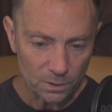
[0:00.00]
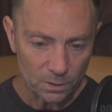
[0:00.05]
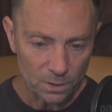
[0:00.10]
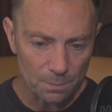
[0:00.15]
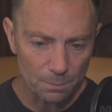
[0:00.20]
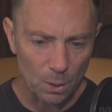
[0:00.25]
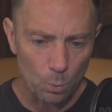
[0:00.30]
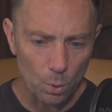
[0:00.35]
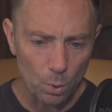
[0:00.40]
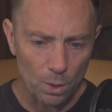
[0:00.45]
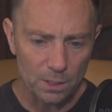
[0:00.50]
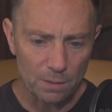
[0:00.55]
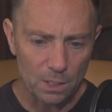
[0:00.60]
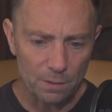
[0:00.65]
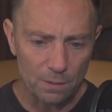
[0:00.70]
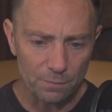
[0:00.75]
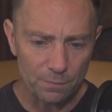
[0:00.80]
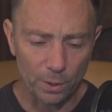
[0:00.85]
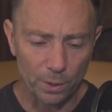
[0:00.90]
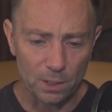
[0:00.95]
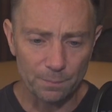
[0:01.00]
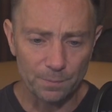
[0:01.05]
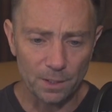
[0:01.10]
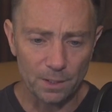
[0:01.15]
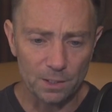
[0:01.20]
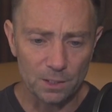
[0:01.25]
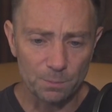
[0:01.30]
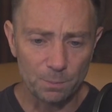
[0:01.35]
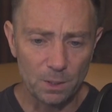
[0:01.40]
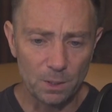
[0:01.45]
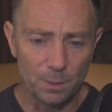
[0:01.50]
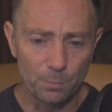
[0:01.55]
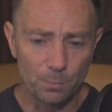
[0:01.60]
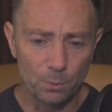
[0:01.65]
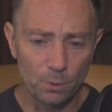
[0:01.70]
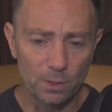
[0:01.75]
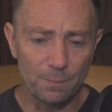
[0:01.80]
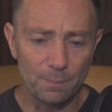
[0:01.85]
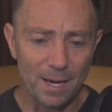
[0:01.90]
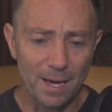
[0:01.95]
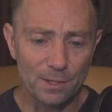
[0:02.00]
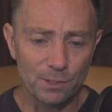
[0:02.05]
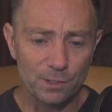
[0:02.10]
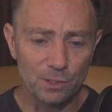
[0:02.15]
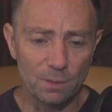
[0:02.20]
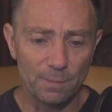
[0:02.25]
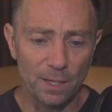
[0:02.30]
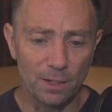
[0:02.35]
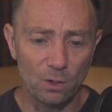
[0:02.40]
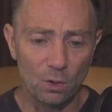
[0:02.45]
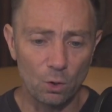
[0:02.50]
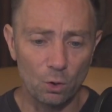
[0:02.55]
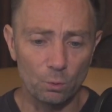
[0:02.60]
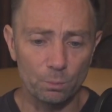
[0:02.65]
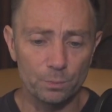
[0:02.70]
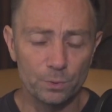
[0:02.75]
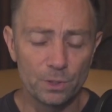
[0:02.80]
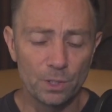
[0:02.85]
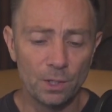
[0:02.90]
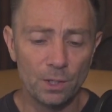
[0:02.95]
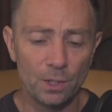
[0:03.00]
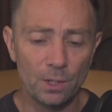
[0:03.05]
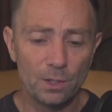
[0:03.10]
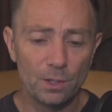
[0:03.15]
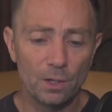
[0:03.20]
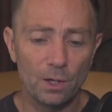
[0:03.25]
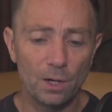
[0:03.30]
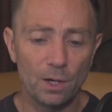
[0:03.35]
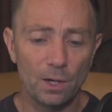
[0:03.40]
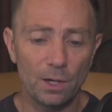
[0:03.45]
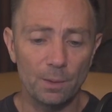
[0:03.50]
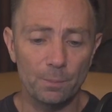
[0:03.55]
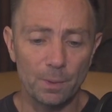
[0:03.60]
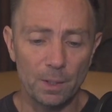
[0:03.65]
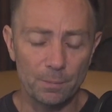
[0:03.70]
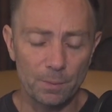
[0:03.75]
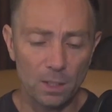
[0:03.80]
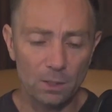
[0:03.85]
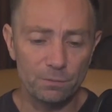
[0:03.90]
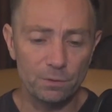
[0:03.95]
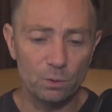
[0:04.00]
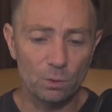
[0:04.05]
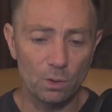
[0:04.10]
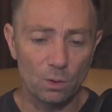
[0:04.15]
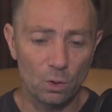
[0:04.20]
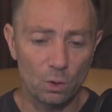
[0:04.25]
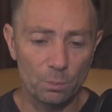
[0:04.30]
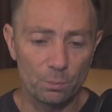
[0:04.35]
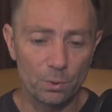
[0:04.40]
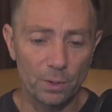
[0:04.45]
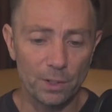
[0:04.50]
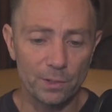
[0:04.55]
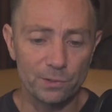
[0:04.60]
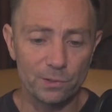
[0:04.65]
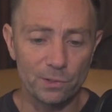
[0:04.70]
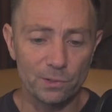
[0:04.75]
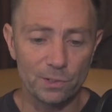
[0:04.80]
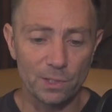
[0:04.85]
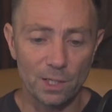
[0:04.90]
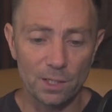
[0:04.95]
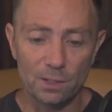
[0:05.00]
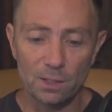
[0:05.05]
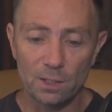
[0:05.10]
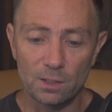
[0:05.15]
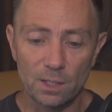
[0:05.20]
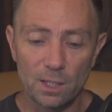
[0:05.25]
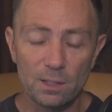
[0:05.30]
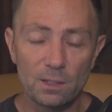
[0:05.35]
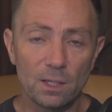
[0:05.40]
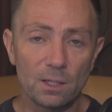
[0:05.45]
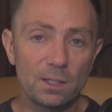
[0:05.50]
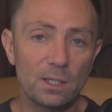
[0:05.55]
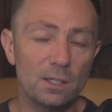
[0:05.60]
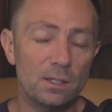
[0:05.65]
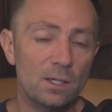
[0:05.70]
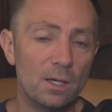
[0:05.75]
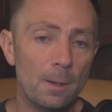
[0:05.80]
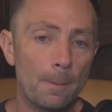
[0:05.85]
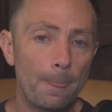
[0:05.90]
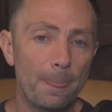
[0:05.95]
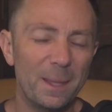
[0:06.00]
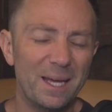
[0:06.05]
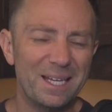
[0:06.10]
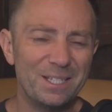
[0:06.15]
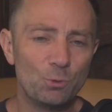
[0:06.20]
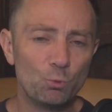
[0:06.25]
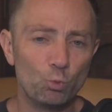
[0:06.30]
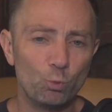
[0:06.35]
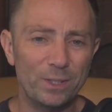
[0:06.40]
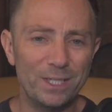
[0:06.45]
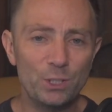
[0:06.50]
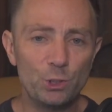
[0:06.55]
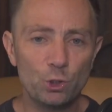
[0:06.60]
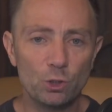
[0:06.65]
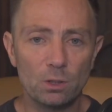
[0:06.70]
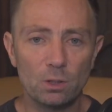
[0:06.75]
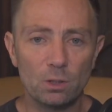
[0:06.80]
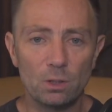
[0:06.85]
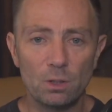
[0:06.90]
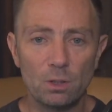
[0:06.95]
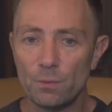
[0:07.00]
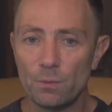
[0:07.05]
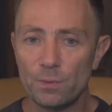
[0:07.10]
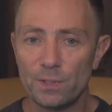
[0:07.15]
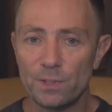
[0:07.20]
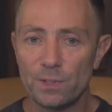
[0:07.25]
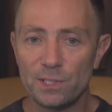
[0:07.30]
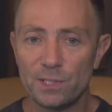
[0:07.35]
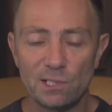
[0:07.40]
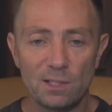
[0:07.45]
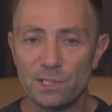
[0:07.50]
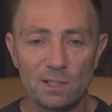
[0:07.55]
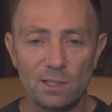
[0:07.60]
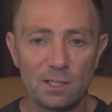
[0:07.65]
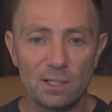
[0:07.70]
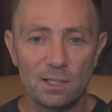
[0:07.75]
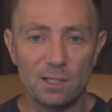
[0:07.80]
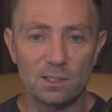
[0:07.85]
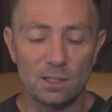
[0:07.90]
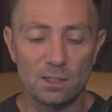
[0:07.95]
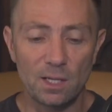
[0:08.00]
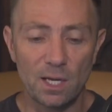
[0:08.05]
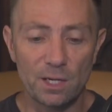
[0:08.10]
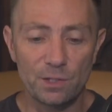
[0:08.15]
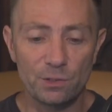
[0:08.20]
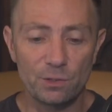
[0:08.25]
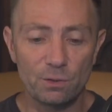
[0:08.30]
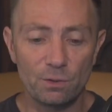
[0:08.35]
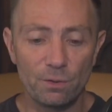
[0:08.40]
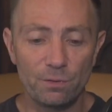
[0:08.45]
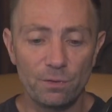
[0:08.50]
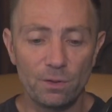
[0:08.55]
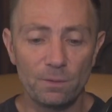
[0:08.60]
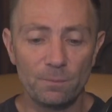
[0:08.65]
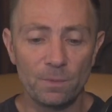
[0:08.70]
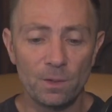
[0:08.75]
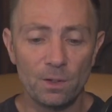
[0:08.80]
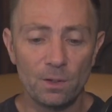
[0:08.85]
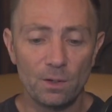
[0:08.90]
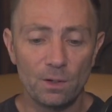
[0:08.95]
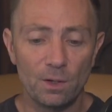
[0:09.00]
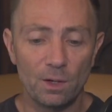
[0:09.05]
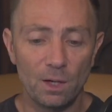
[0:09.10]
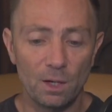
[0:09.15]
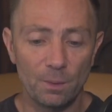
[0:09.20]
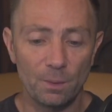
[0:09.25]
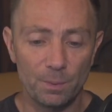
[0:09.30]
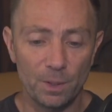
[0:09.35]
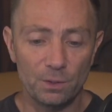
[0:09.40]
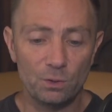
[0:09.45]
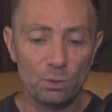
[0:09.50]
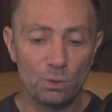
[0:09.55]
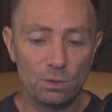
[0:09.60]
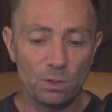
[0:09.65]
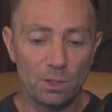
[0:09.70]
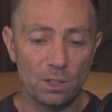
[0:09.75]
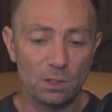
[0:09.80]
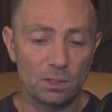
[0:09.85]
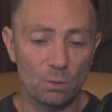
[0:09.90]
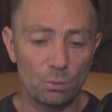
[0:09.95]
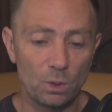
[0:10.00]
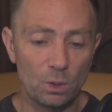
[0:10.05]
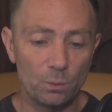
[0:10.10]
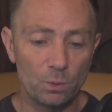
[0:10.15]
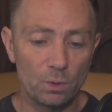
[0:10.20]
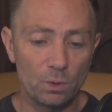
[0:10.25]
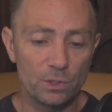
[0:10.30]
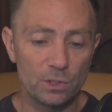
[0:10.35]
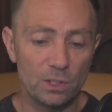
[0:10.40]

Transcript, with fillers: But I want to give you a quick update because people keep asking about homes uh, and, and my view on home prices. And, and I again, it's regional. I've always said that. It's not a national thing. Uh, but I do think that we will